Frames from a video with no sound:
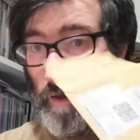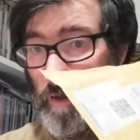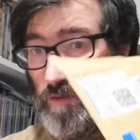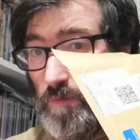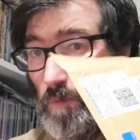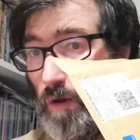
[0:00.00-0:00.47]

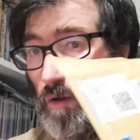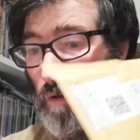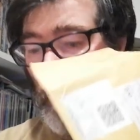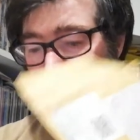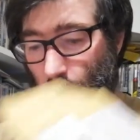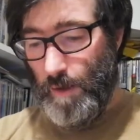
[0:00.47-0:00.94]
a
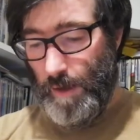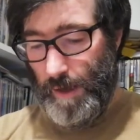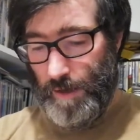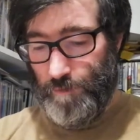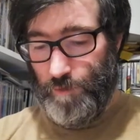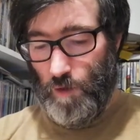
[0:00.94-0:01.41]
small
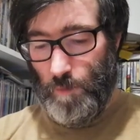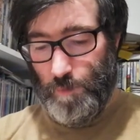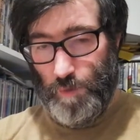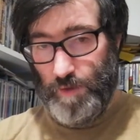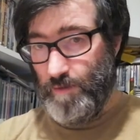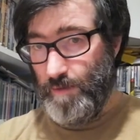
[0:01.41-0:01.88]

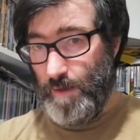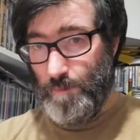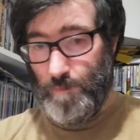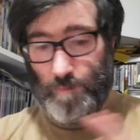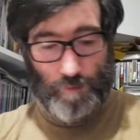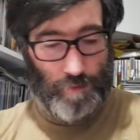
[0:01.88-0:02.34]
envelope with
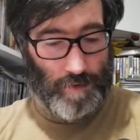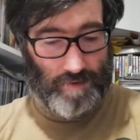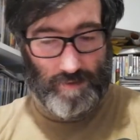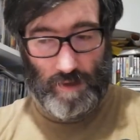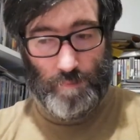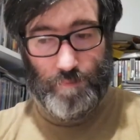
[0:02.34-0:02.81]
some free
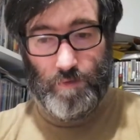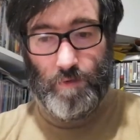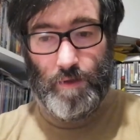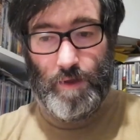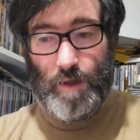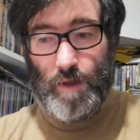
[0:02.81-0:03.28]
stuff
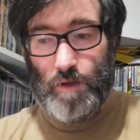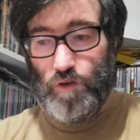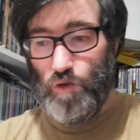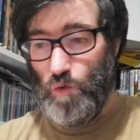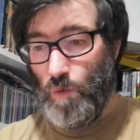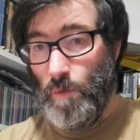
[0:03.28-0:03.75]

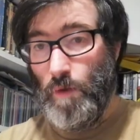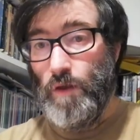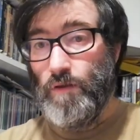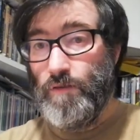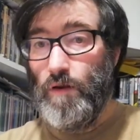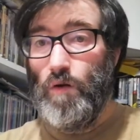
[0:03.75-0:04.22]
too.
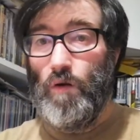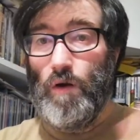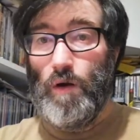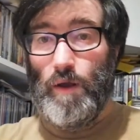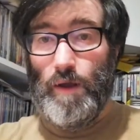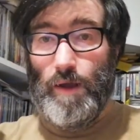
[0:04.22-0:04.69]
So
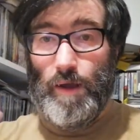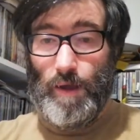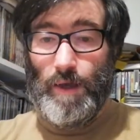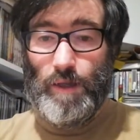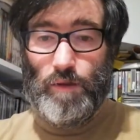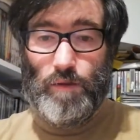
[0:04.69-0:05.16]

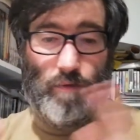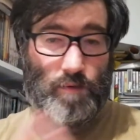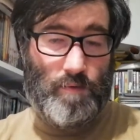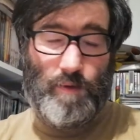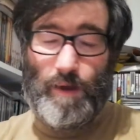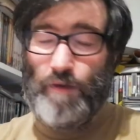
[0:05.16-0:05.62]

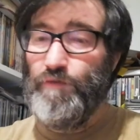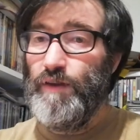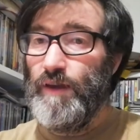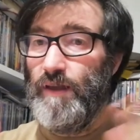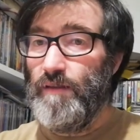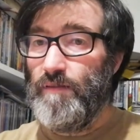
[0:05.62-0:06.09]
I
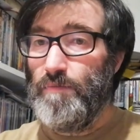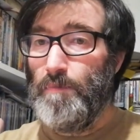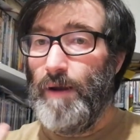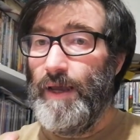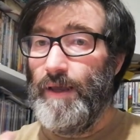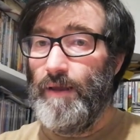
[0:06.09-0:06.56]
think it's
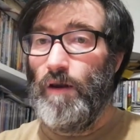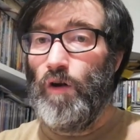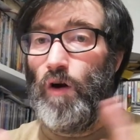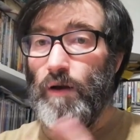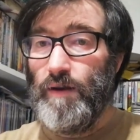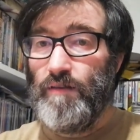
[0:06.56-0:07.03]
my
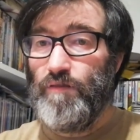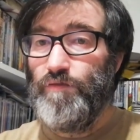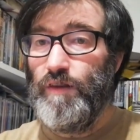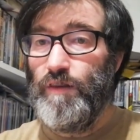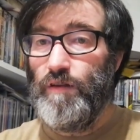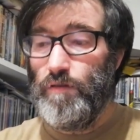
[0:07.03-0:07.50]
longest
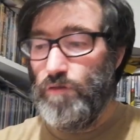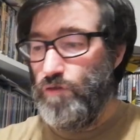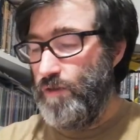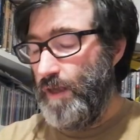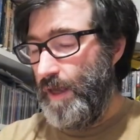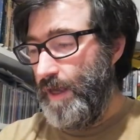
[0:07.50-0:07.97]
video
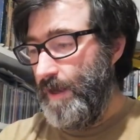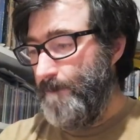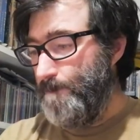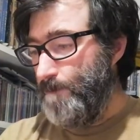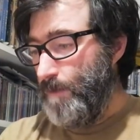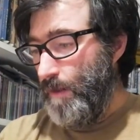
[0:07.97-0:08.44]
today,